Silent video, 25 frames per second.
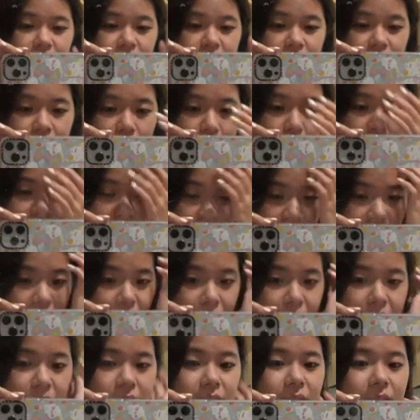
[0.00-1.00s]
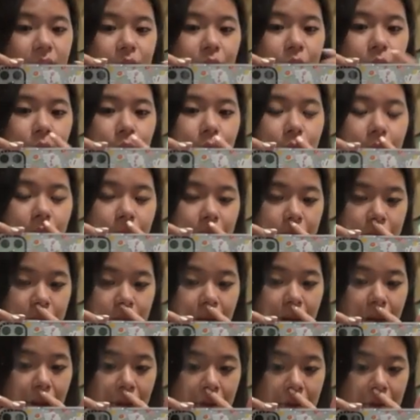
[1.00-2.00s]
the pain where the
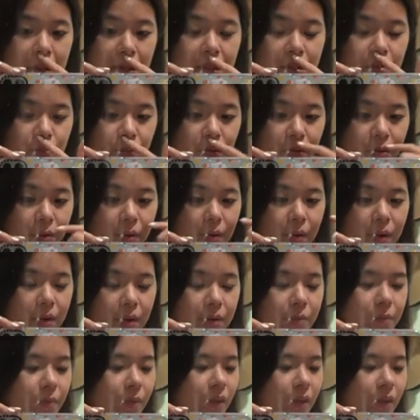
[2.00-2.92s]
acne is brewing